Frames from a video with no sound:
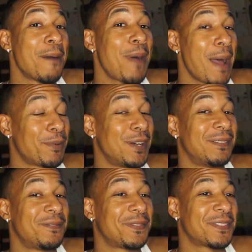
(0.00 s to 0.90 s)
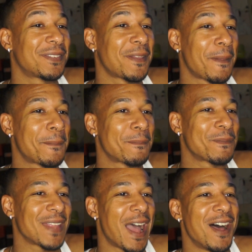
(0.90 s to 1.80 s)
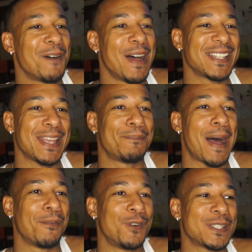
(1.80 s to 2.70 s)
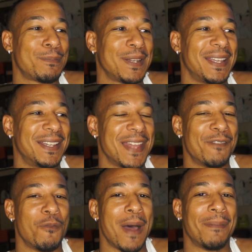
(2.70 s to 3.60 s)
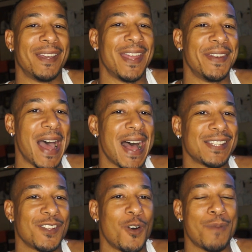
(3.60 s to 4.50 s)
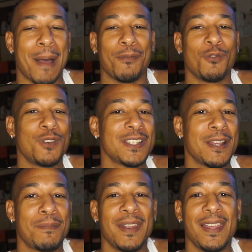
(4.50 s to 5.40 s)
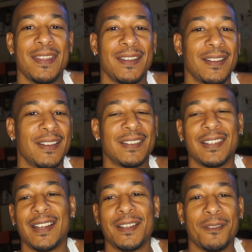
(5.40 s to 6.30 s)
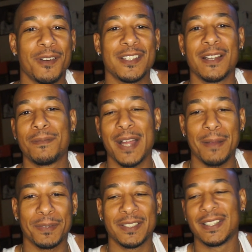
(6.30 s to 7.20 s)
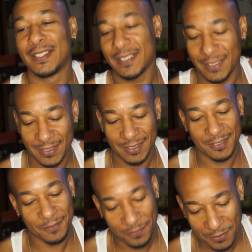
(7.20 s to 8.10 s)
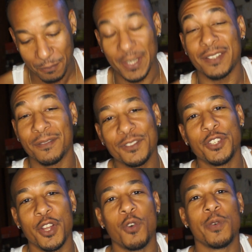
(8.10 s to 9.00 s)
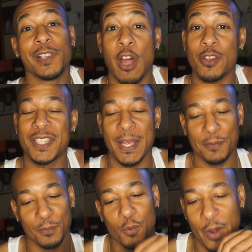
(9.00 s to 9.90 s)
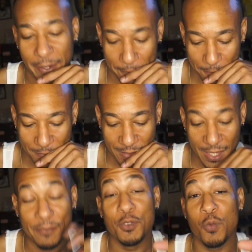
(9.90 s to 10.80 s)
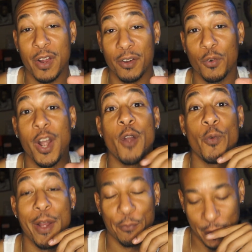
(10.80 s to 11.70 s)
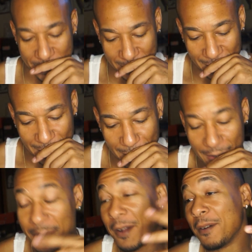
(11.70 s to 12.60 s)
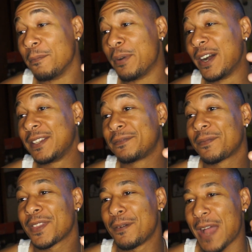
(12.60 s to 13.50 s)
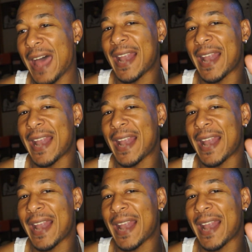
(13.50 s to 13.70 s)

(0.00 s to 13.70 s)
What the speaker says: I'm about to say Papa was a player. They remind me of that Nas song, Papa was a player, that was a Papa. But, you know, Lost Tapes 1, if you want a reference. But I